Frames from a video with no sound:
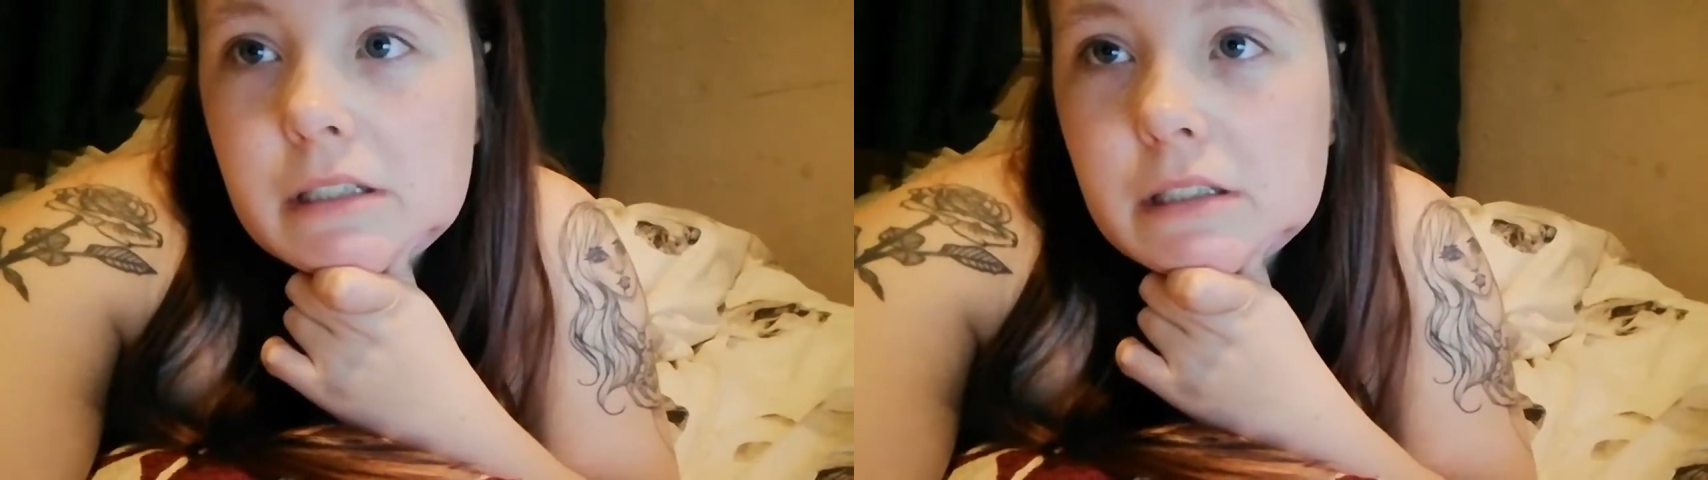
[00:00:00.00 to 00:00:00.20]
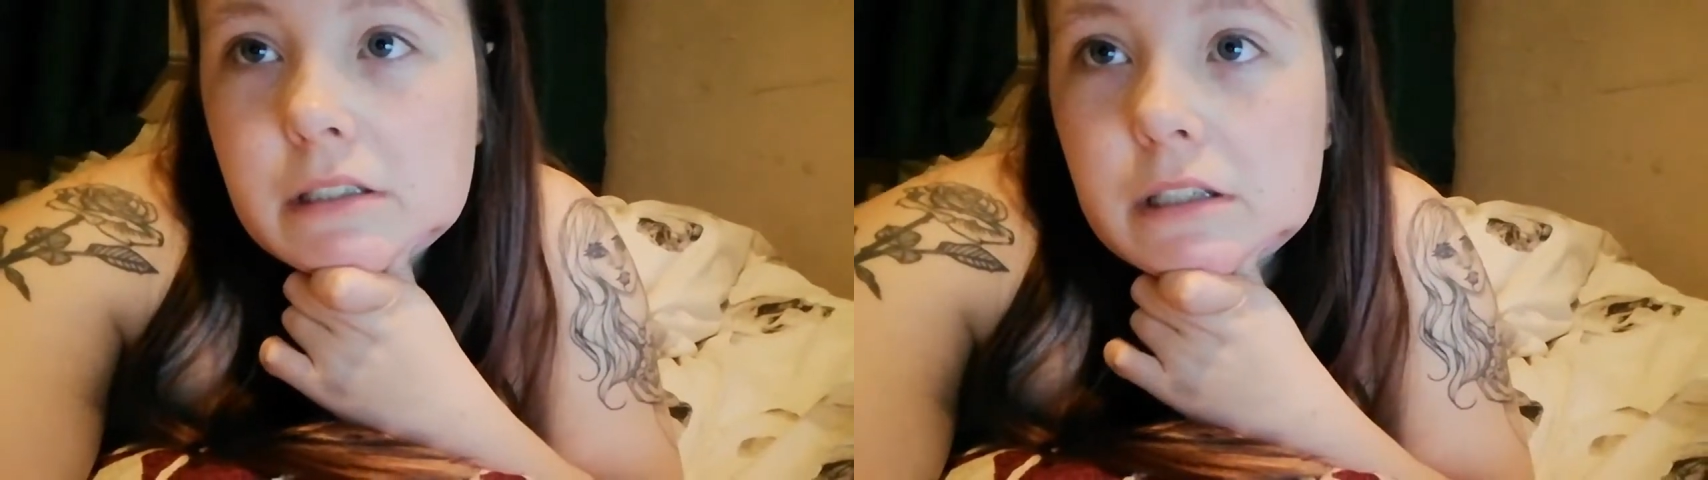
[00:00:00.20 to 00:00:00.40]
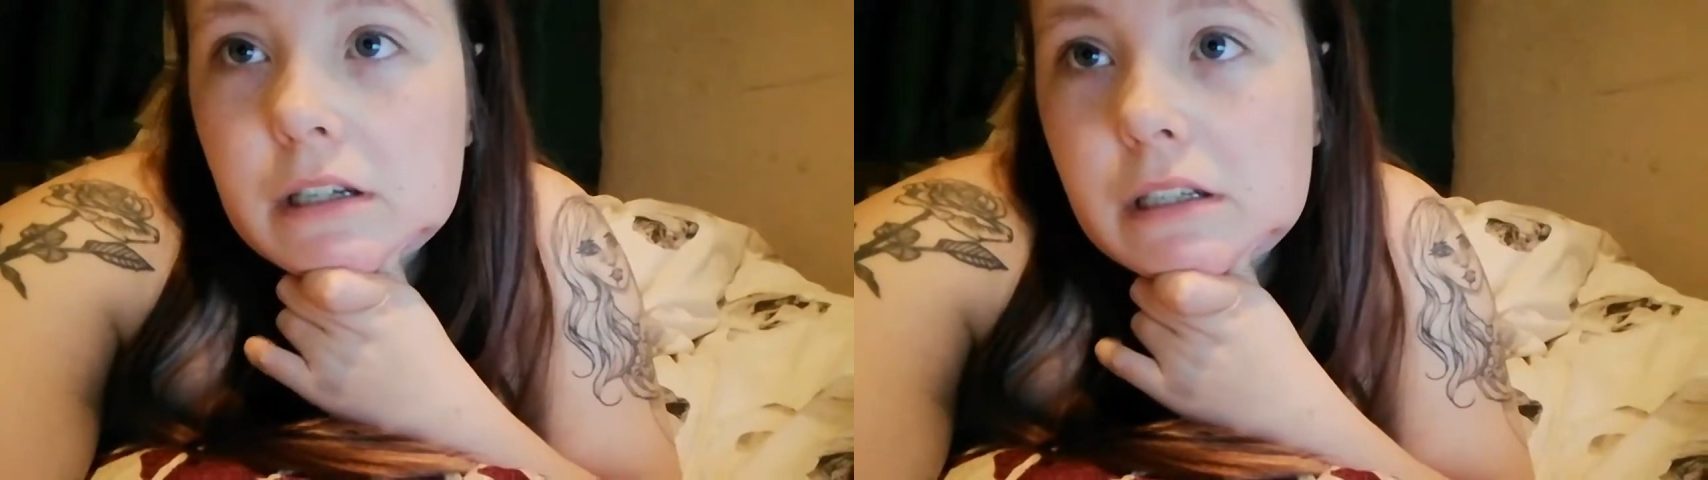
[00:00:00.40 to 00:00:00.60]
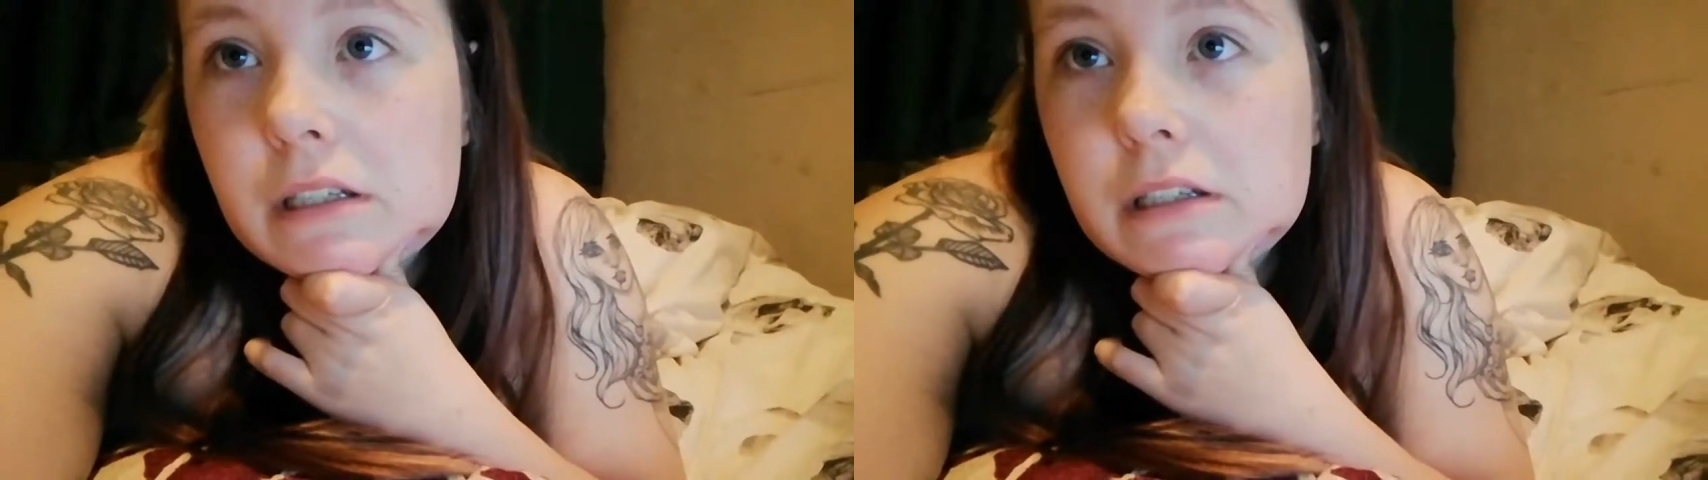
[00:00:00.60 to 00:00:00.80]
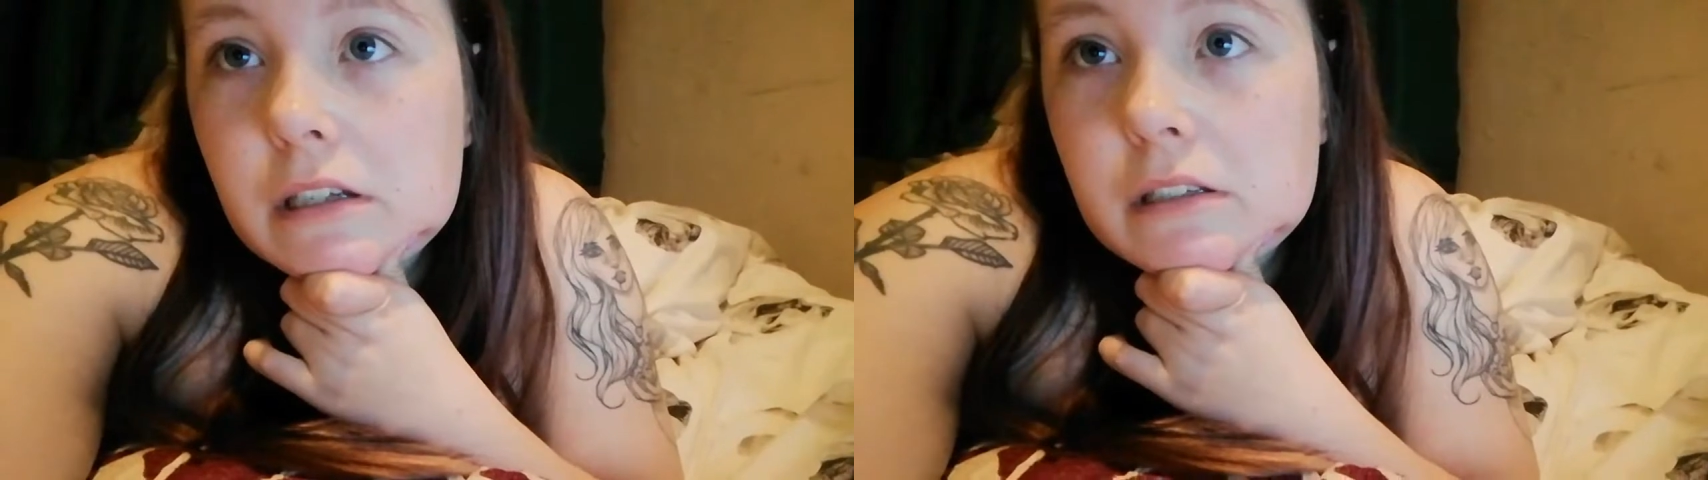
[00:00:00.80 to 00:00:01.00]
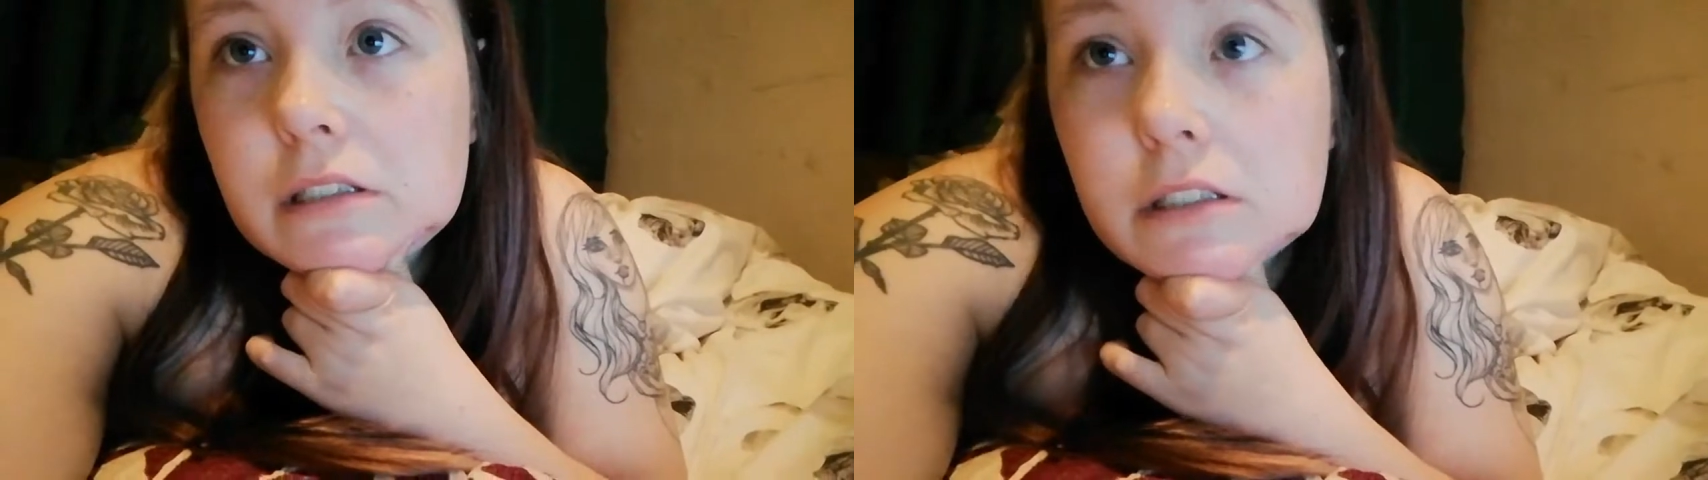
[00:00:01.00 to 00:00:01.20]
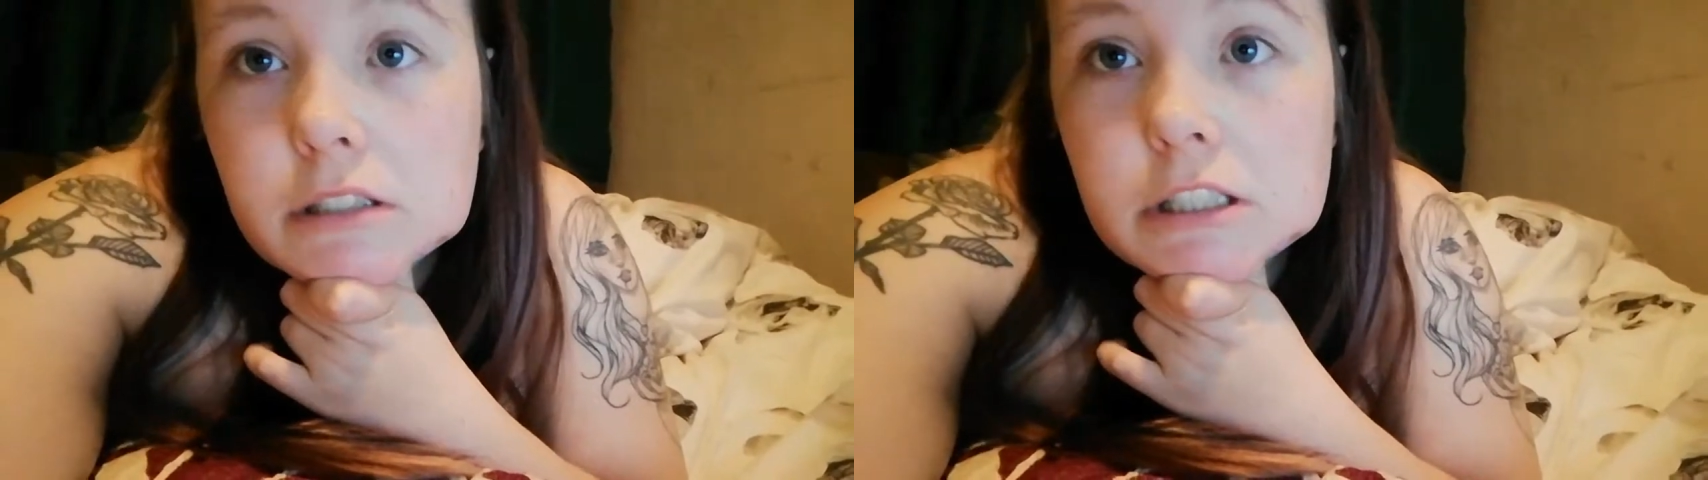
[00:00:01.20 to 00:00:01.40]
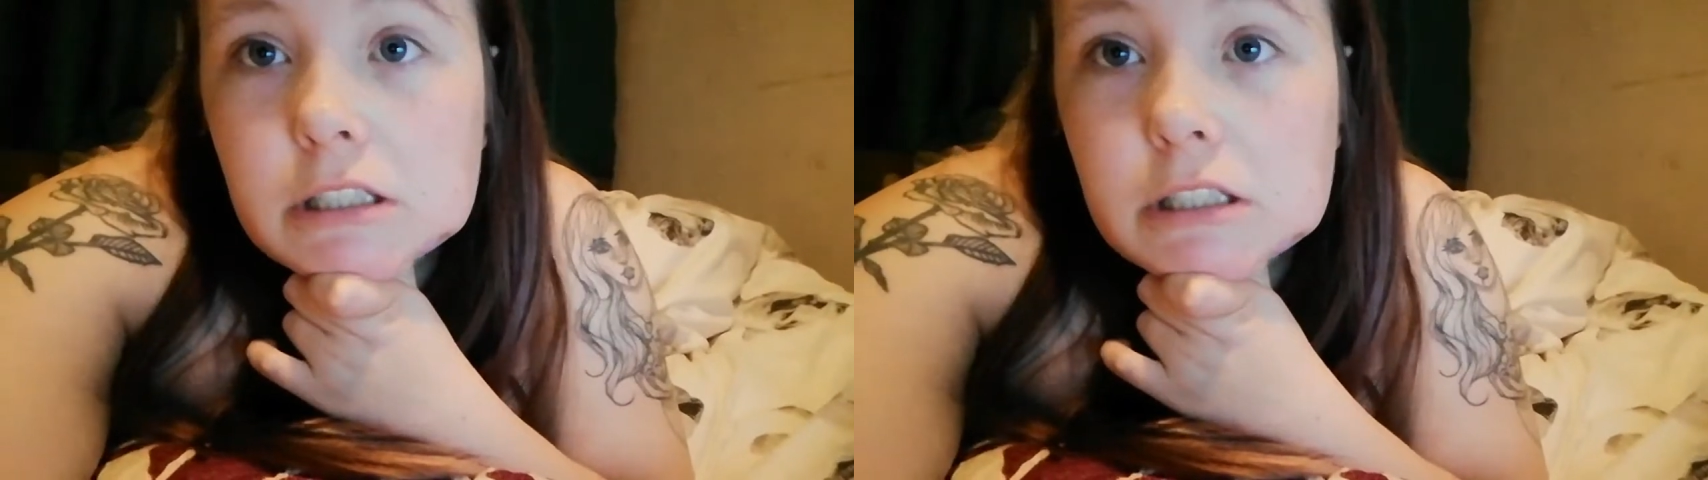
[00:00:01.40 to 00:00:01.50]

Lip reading: my sister in London.